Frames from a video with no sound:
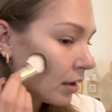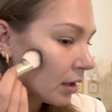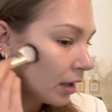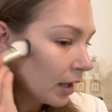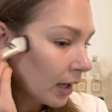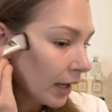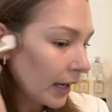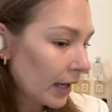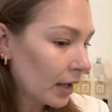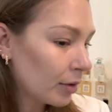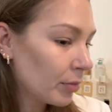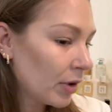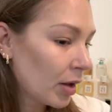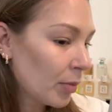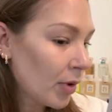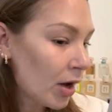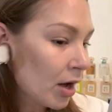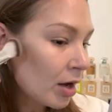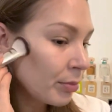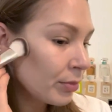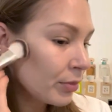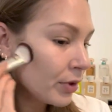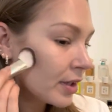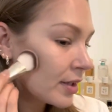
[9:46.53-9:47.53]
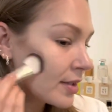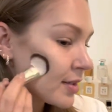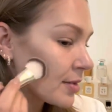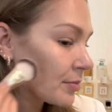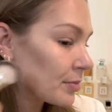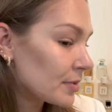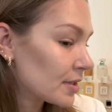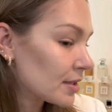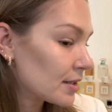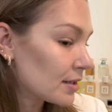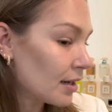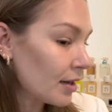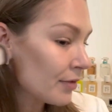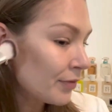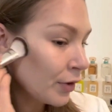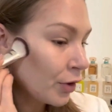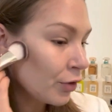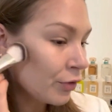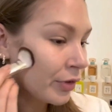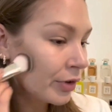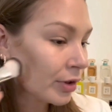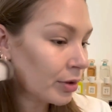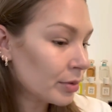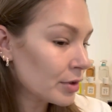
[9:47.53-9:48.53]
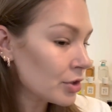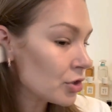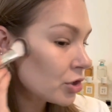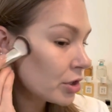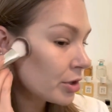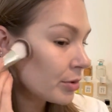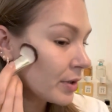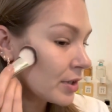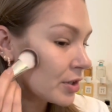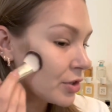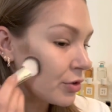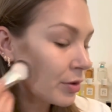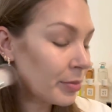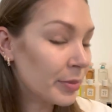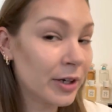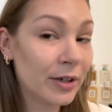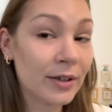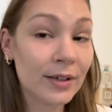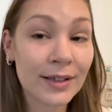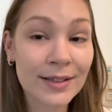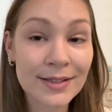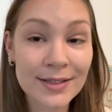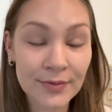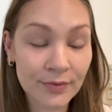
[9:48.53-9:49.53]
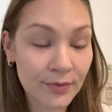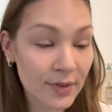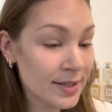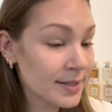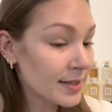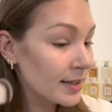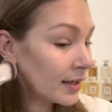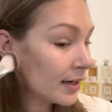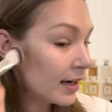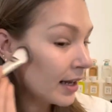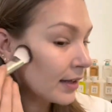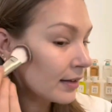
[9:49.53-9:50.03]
I had my mom bring some stuff over when she went to America to visit.